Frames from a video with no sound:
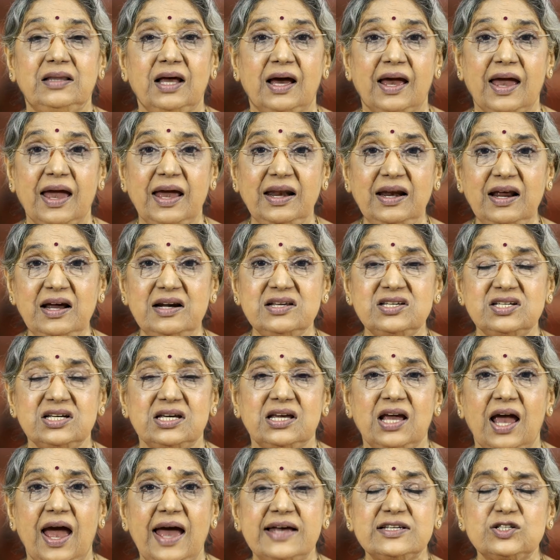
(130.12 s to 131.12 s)
The energy
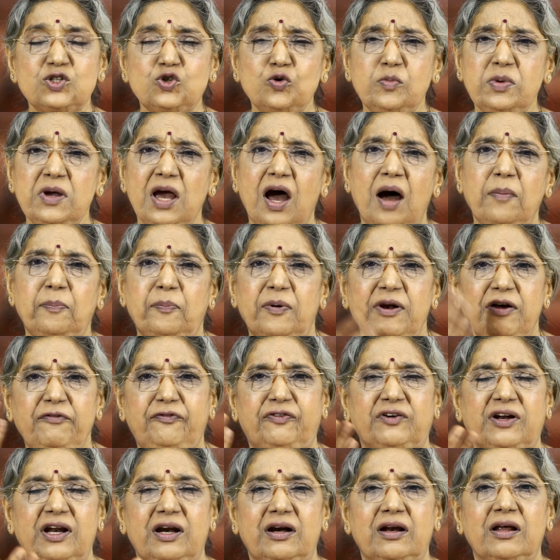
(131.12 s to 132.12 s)
has to be
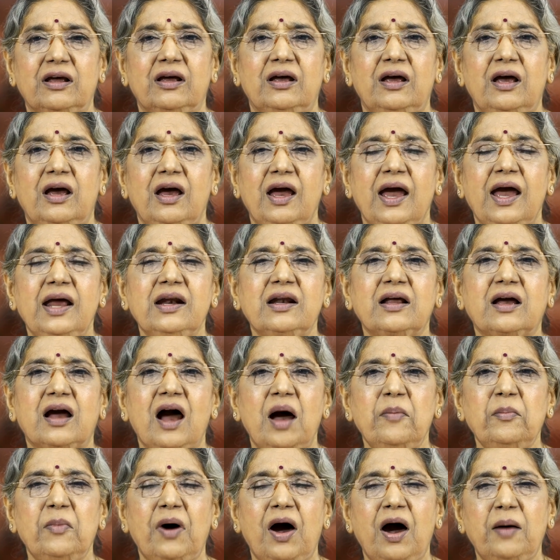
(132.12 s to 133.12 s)
uplifted and
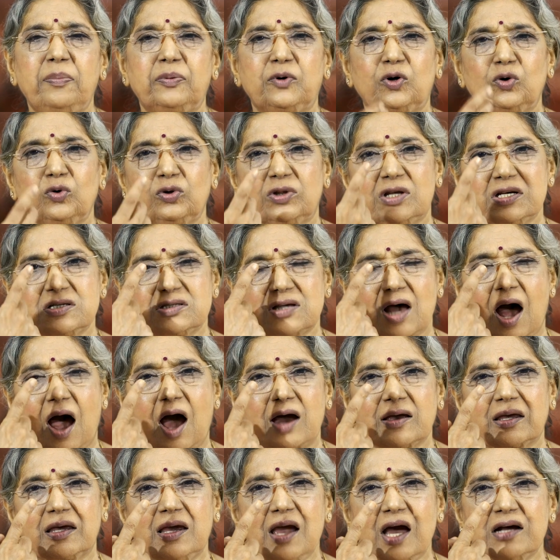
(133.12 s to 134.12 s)
come up to this
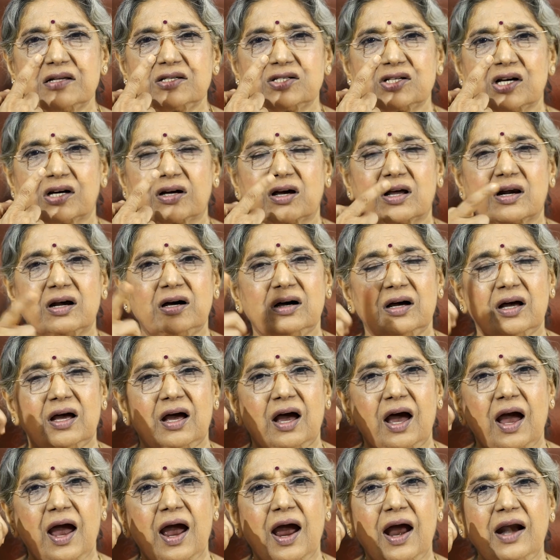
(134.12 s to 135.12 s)
Agya Chakra
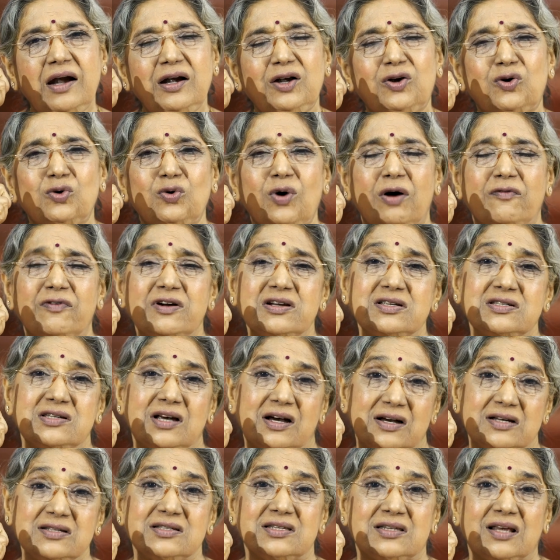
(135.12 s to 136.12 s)
and to our
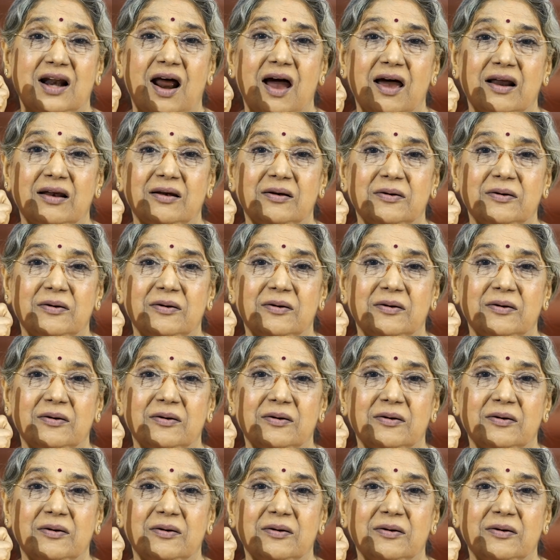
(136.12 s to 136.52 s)
Sahasrara.